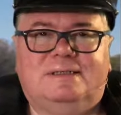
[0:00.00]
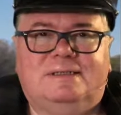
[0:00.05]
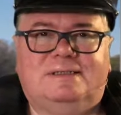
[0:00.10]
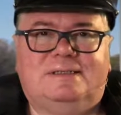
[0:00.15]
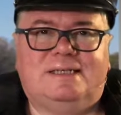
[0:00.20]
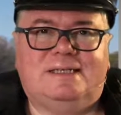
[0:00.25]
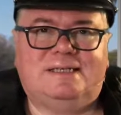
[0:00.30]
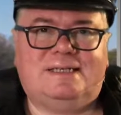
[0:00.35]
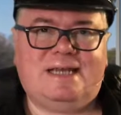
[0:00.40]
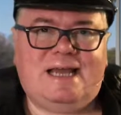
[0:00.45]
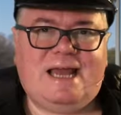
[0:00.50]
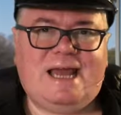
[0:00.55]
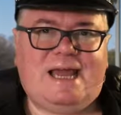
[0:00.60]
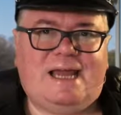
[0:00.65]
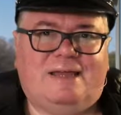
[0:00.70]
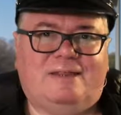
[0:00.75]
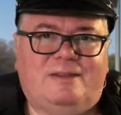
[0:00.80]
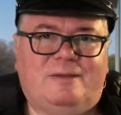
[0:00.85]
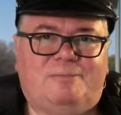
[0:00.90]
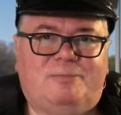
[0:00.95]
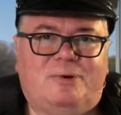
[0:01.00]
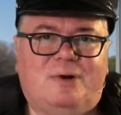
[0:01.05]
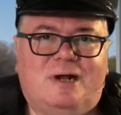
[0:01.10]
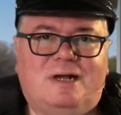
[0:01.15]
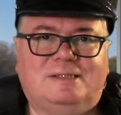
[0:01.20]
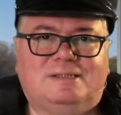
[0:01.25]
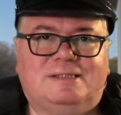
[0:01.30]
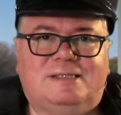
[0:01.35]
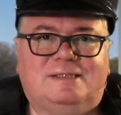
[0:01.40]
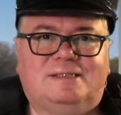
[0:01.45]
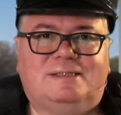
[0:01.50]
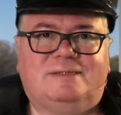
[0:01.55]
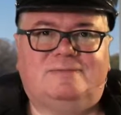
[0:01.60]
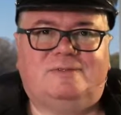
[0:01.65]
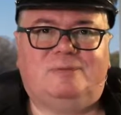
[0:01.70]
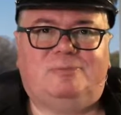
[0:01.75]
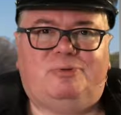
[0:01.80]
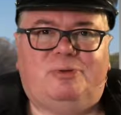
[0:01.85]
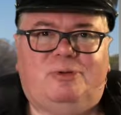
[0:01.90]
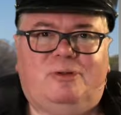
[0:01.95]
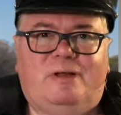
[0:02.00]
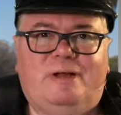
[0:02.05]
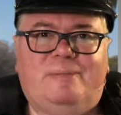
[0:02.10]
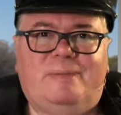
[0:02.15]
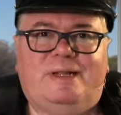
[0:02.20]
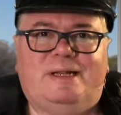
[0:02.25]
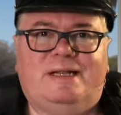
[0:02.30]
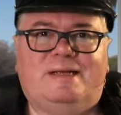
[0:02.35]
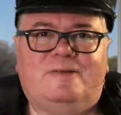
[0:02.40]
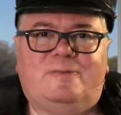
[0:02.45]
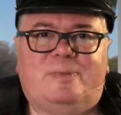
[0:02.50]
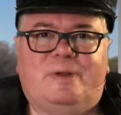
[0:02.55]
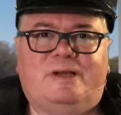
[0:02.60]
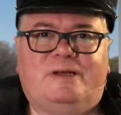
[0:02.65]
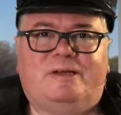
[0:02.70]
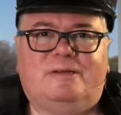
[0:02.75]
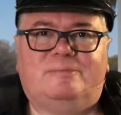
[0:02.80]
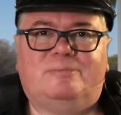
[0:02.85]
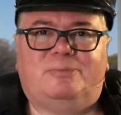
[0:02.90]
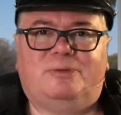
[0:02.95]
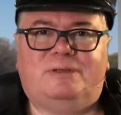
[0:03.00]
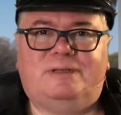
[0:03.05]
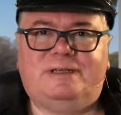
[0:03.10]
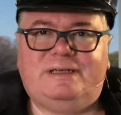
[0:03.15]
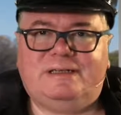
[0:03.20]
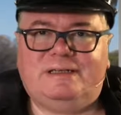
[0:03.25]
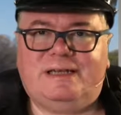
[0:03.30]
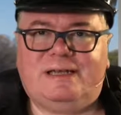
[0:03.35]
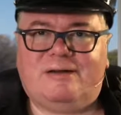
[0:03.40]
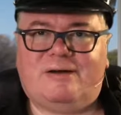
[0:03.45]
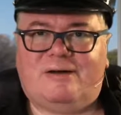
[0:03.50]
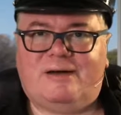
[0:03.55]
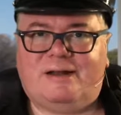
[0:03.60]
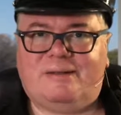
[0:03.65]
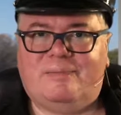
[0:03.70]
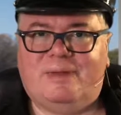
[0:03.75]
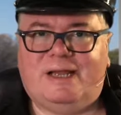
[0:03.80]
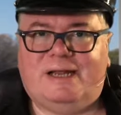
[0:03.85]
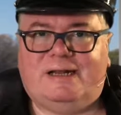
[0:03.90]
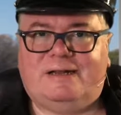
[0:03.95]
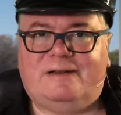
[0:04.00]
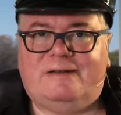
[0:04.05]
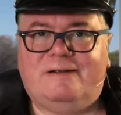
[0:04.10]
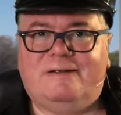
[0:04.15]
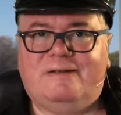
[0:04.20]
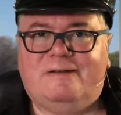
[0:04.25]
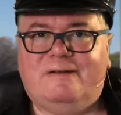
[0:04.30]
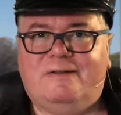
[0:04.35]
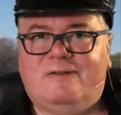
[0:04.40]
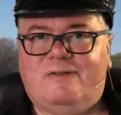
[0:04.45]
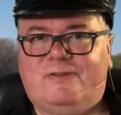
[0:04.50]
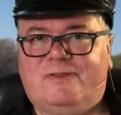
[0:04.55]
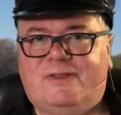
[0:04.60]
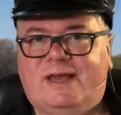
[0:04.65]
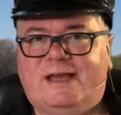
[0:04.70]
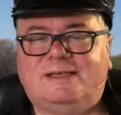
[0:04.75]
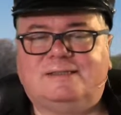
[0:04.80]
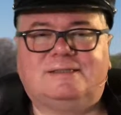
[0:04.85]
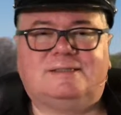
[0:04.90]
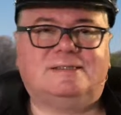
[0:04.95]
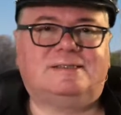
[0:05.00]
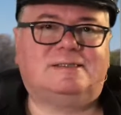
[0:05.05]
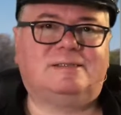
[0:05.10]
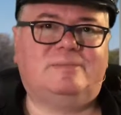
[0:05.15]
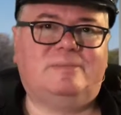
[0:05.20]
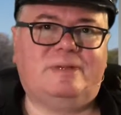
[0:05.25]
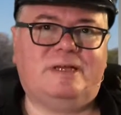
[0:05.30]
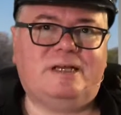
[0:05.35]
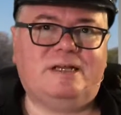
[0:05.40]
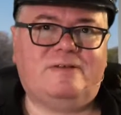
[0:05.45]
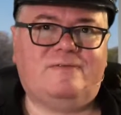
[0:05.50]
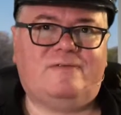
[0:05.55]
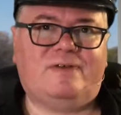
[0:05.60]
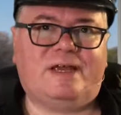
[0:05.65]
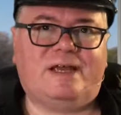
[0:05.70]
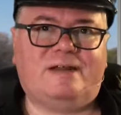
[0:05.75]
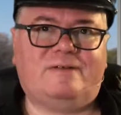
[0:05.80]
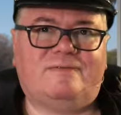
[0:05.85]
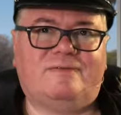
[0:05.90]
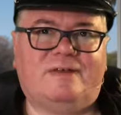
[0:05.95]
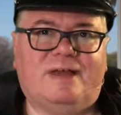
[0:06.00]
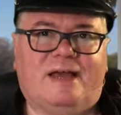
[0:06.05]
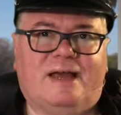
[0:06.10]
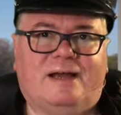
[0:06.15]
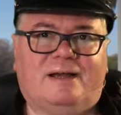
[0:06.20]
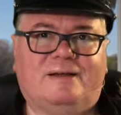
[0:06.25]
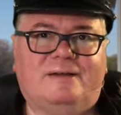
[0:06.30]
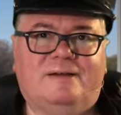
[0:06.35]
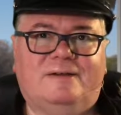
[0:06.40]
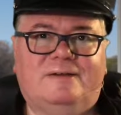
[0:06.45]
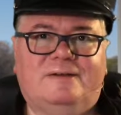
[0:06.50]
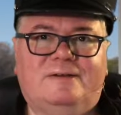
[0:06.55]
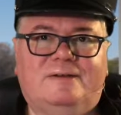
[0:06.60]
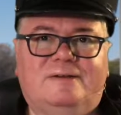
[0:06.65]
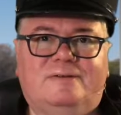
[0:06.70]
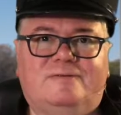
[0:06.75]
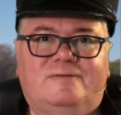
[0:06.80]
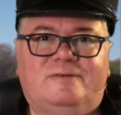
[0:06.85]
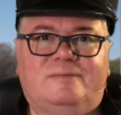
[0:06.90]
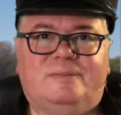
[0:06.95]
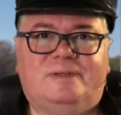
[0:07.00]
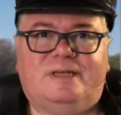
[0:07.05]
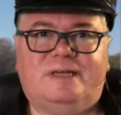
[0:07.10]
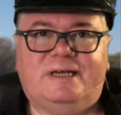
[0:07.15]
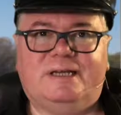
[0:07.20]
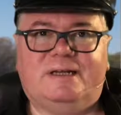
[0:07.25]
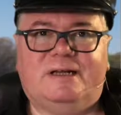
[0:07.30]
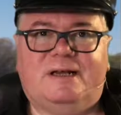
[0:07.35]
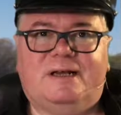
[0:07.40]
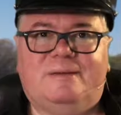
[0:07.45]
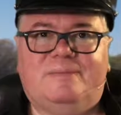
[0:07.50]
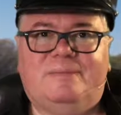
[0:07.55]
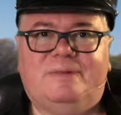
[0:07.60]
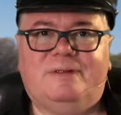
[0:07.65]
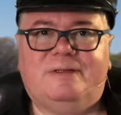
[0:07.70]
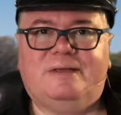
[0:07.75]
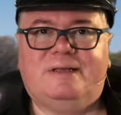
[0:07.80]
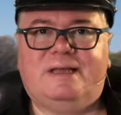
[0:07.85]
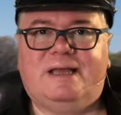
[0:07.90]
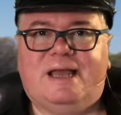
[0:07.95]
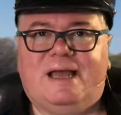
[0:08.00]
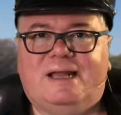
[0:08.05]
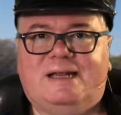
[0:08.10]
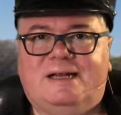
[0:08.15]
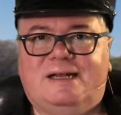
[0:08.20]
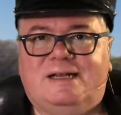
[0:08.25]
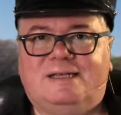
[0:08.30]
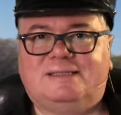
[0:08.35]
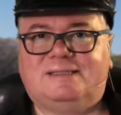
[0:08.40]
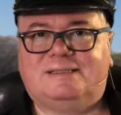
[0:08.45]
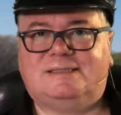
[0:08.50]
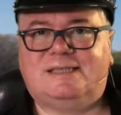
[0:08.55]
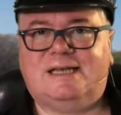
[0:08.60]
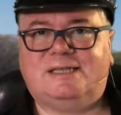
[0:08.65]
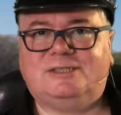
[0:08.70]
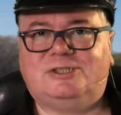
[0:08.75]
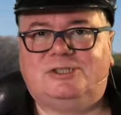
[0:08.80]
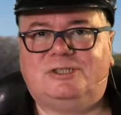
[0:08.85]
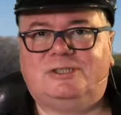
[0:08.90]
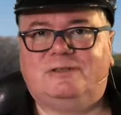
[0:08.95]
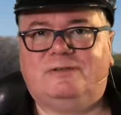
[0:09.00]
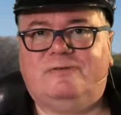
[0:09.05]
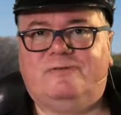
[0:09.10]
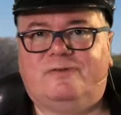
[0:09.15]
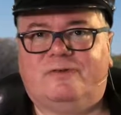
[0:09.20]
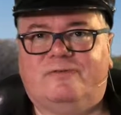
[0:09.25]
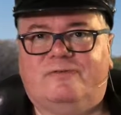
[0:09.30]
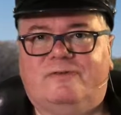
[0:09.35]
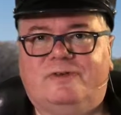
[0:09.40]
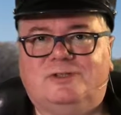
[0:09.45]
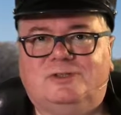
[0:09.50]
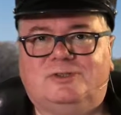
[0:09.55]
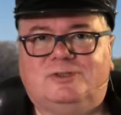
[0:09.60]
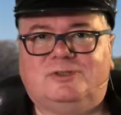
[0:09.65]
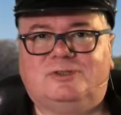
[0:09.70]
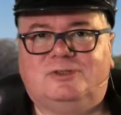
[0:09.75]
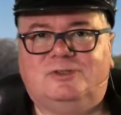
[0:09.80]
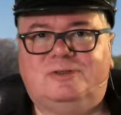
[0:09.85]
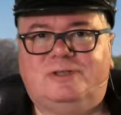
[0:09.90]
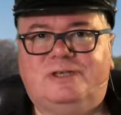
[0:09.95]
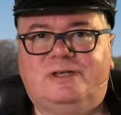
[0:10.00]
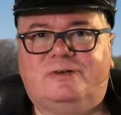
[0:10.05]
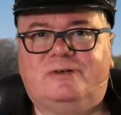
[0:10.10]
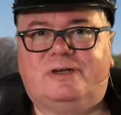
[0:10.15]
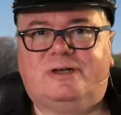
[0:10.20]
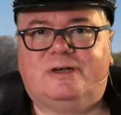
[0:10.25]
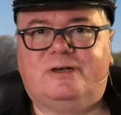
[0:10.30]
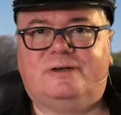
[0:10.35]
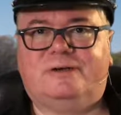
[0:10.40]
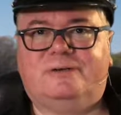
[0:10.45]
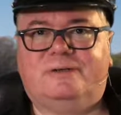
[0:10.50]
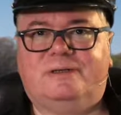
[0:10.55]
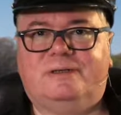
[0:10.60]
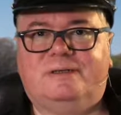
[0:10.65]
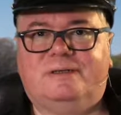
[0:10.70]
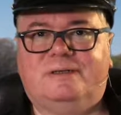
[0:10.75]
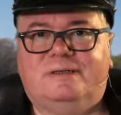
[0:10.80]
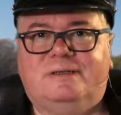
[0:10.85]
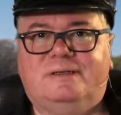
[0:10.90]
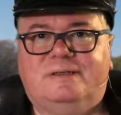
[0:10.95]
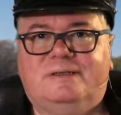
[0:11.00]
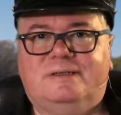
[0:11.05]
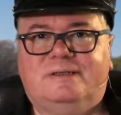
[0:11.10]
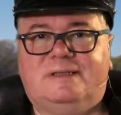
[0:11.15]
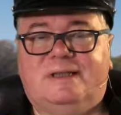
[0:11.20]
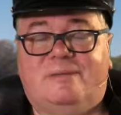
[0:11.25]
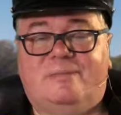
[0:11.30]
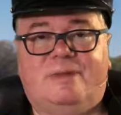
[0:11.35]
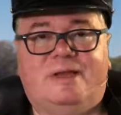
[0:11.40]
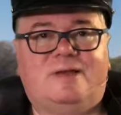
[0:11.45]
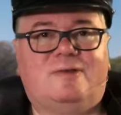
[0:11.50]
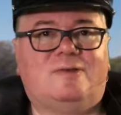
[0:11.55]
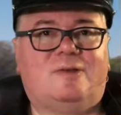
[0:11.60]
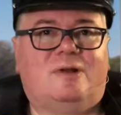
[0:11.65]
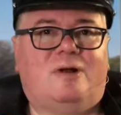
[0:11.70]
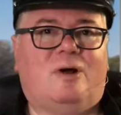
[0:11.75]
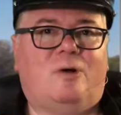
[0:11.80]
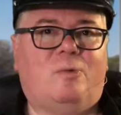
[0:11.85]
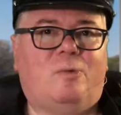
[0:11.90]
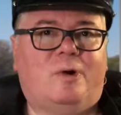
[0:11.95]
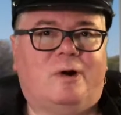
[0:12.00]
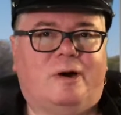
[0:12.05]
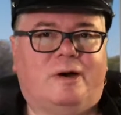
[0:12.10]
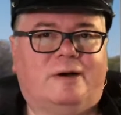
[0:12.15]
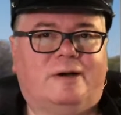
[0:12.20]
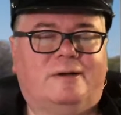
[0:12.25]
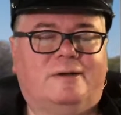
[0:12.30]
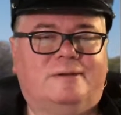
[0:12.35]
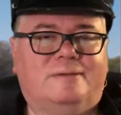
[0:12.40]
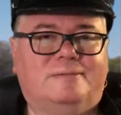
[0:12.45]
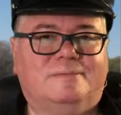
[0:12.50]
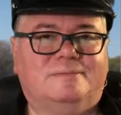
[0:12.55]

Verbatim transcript: Today, the process of deployment has been completely automated thanks to some innovative tech from GitHub and an extension for Visual Studio Code that makes it all work.